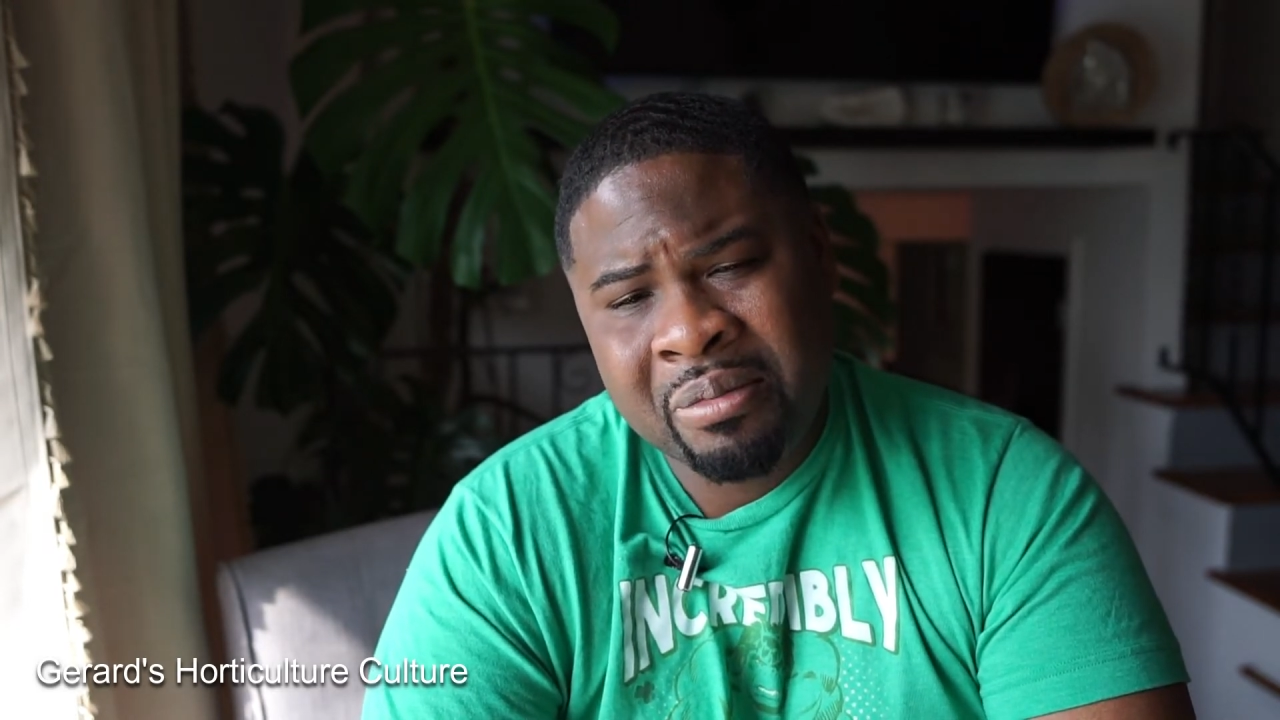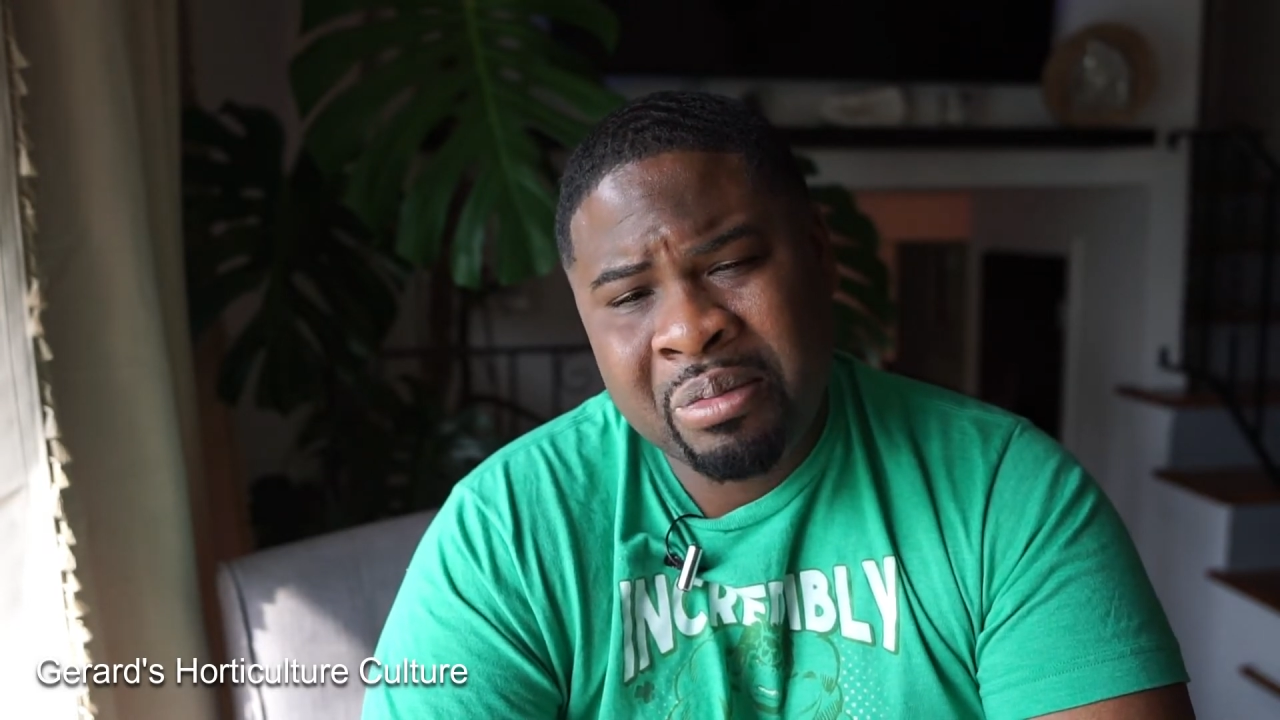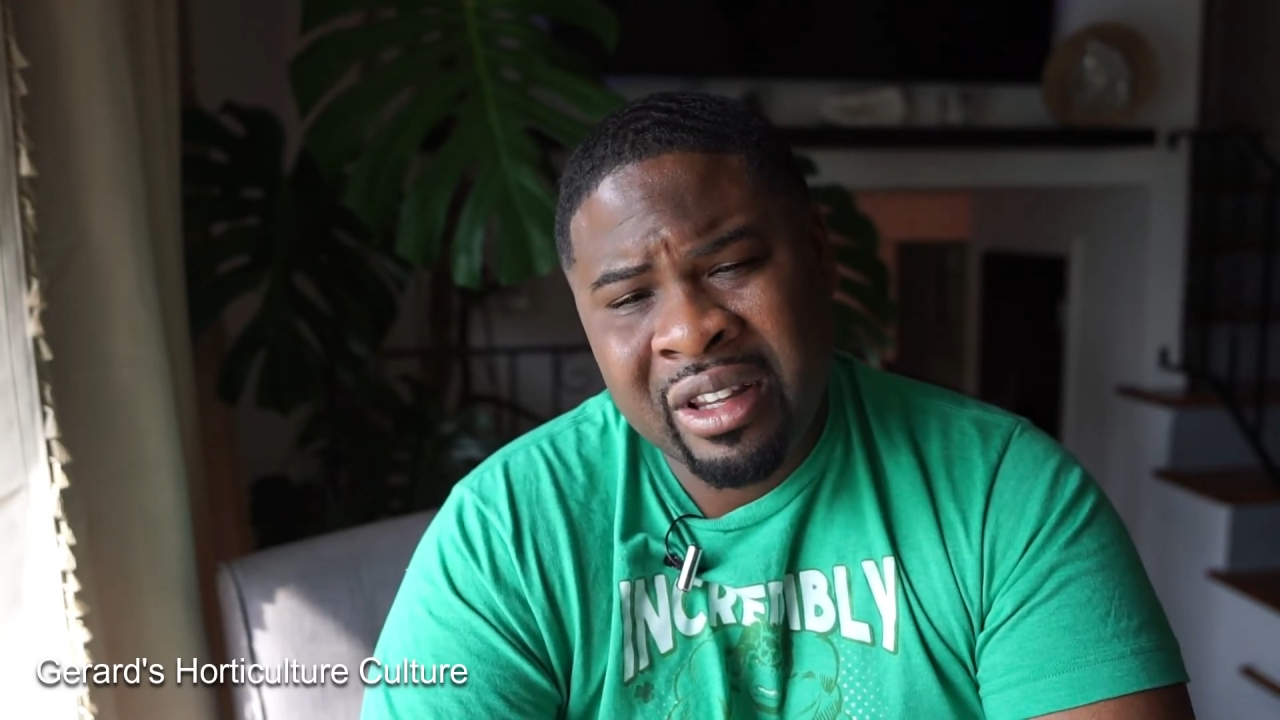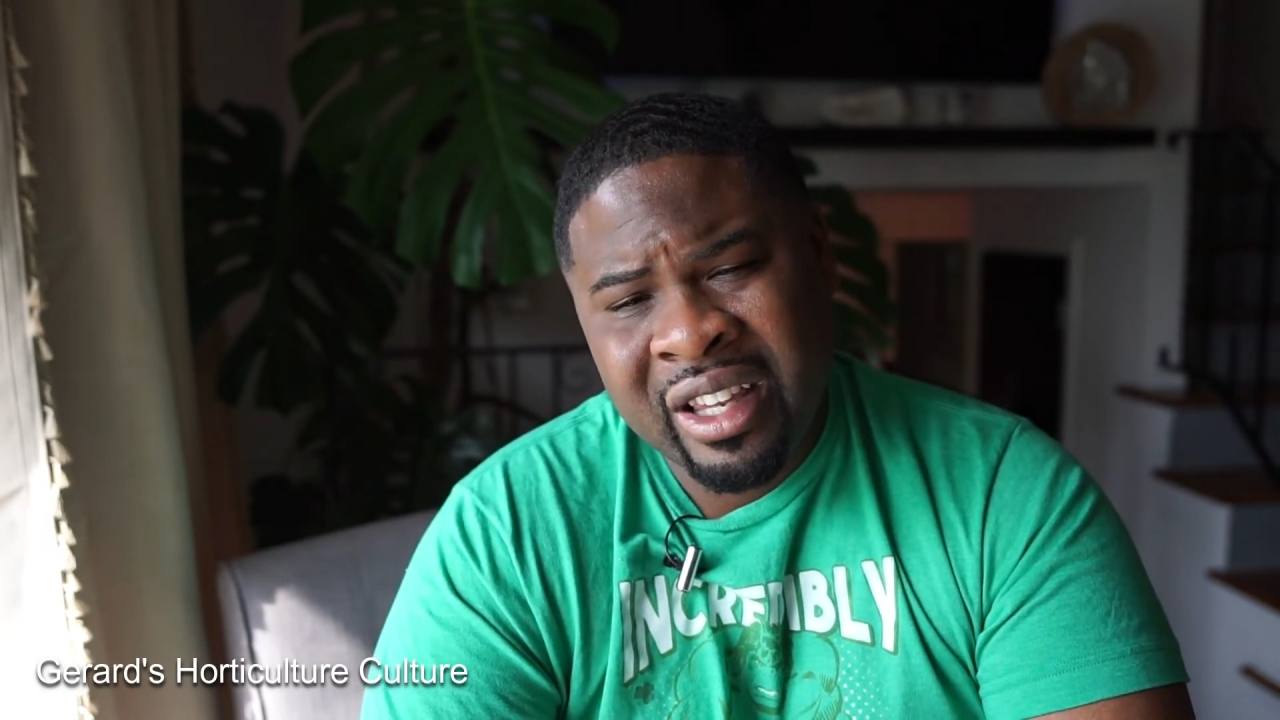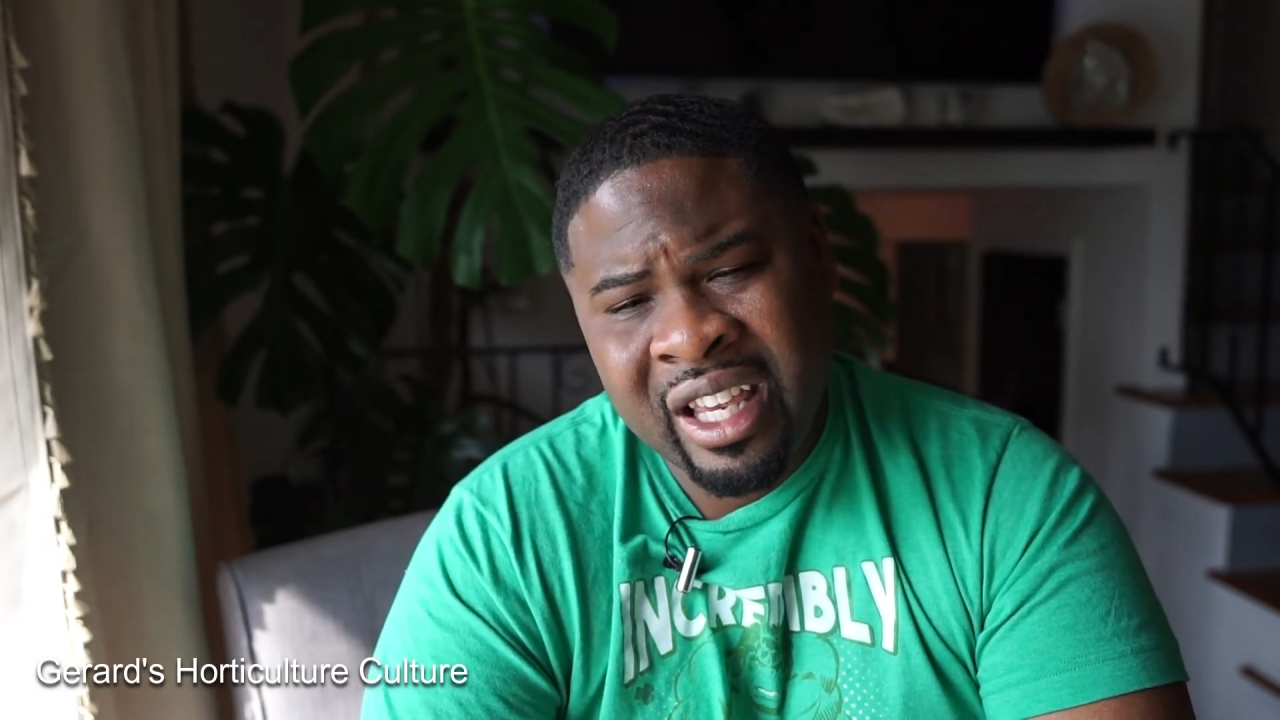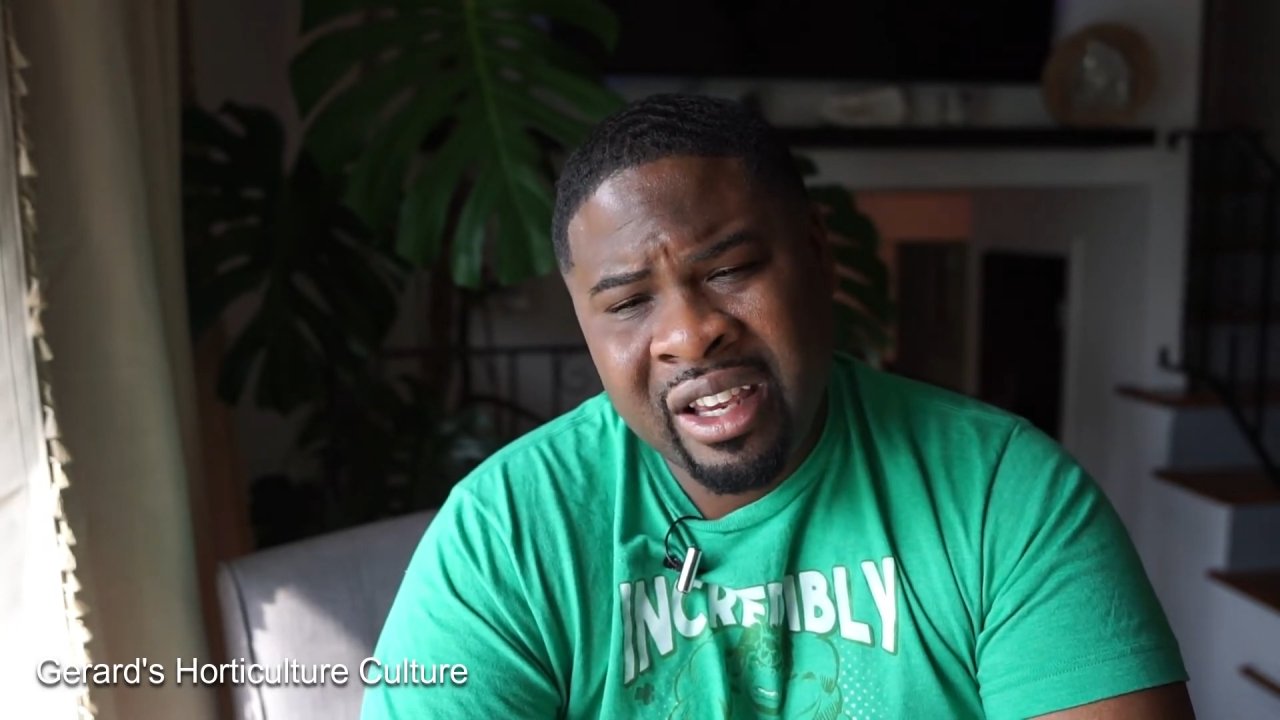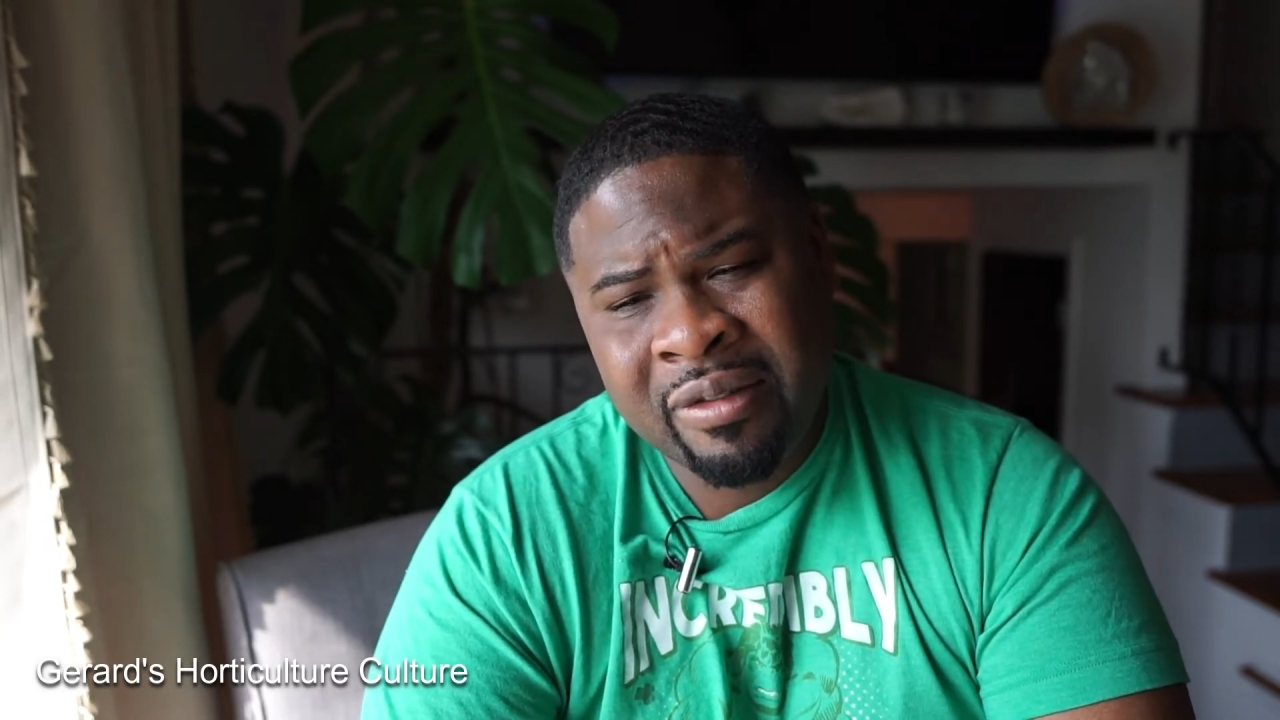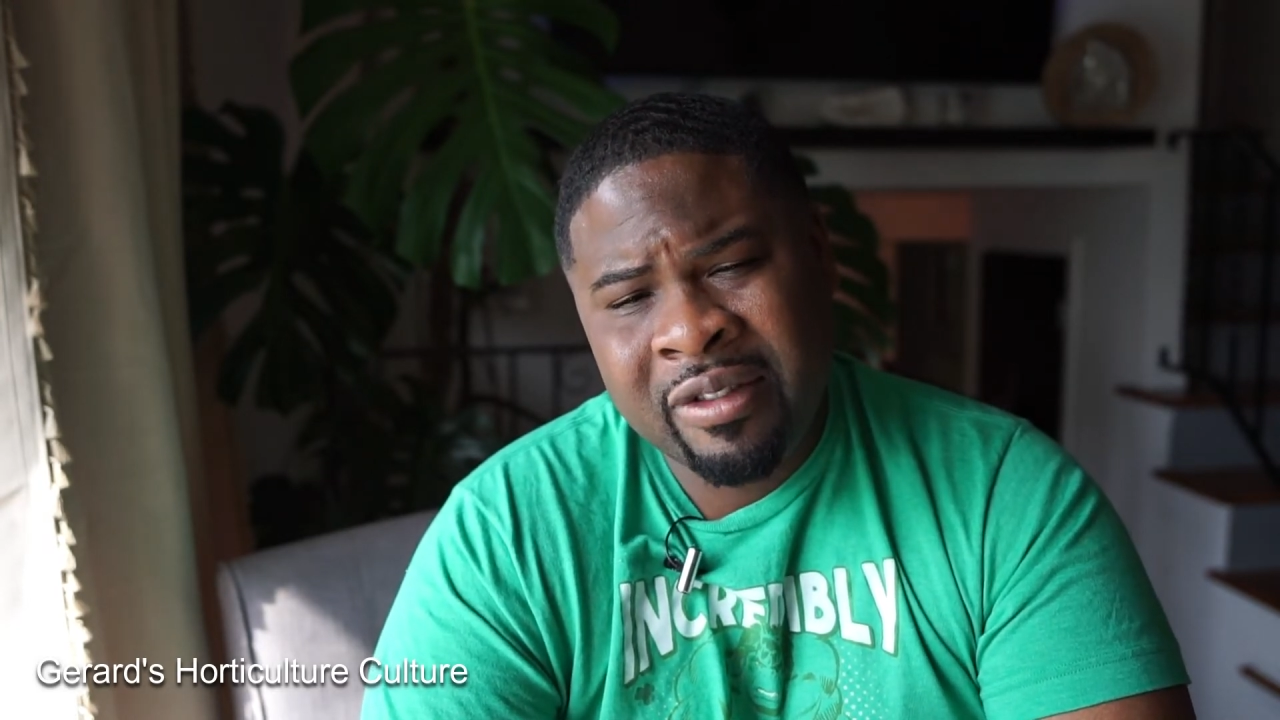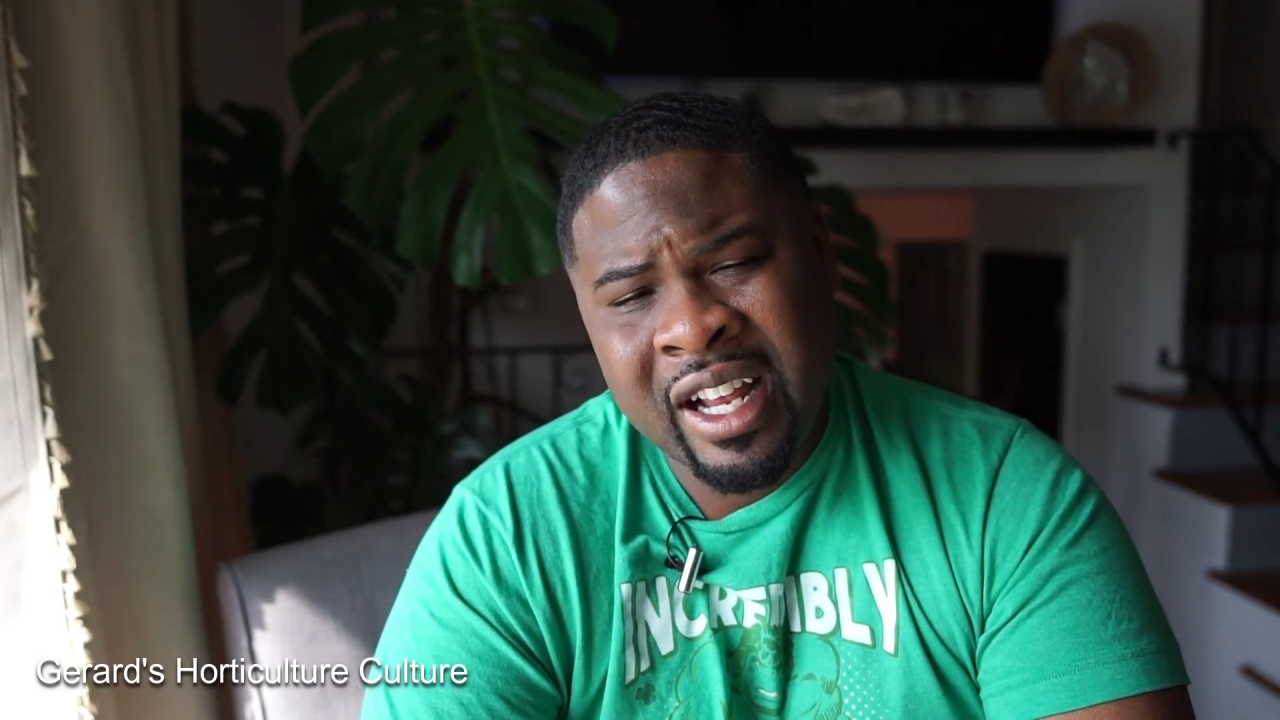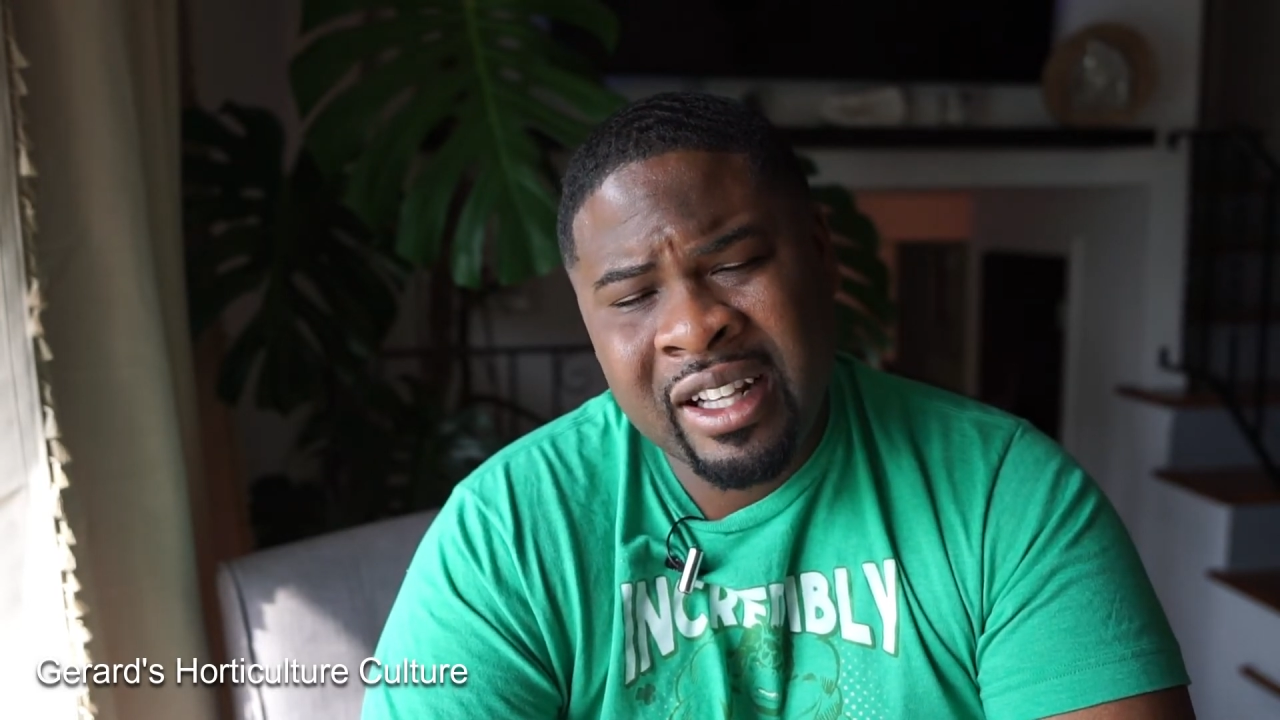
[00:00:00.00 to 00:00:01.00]

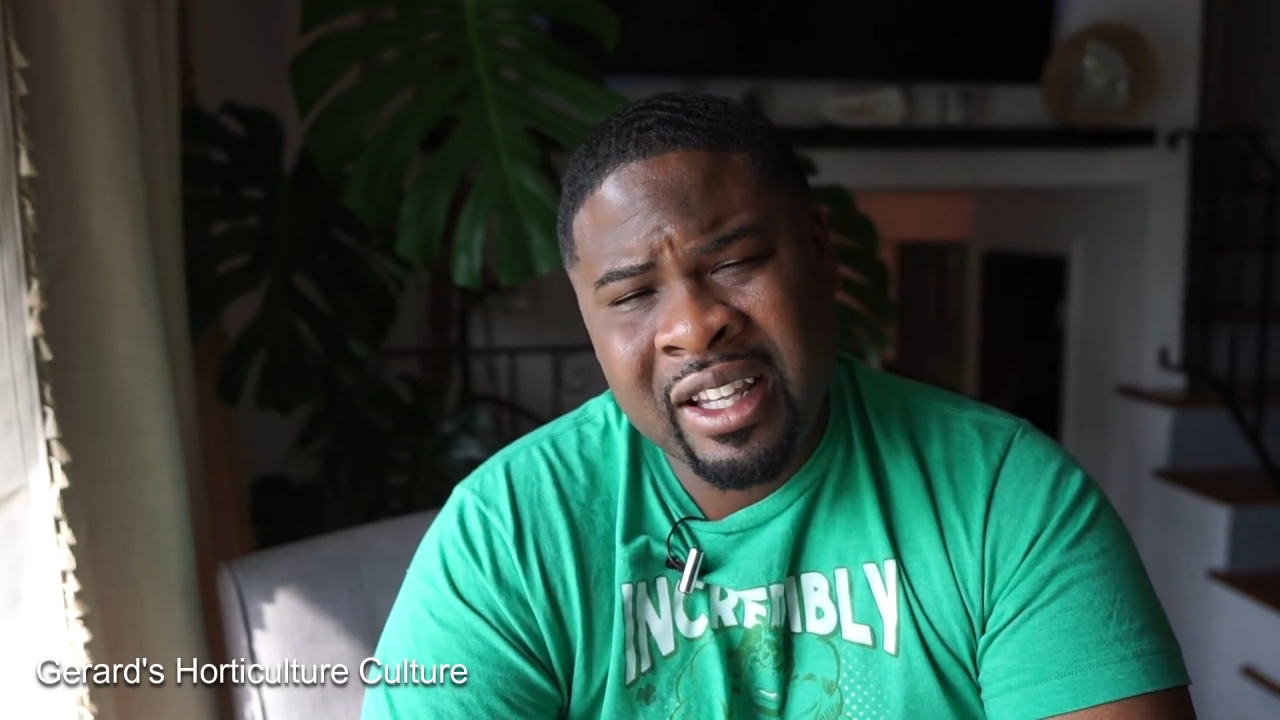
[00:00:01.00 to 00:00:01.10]
believe that